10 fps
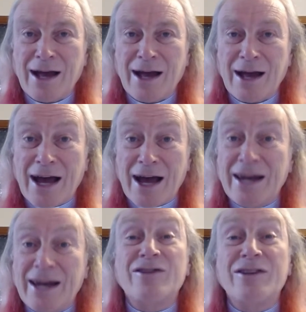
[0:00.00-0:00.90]
and
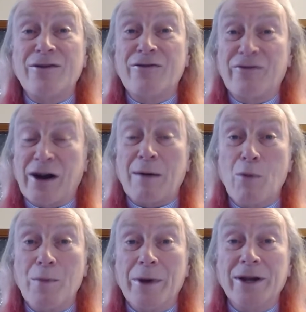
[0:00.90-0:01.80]
hesitate for a
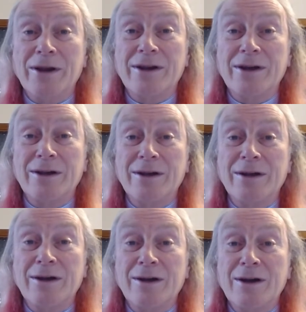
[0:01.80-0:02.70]
moment
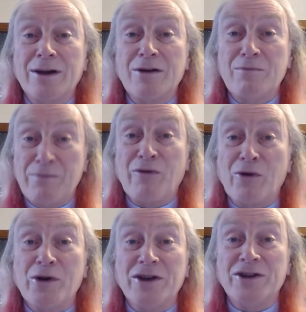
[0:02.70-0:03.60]

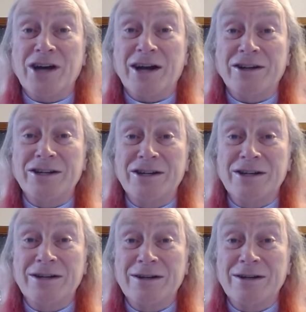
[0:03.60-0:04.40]
before you judge.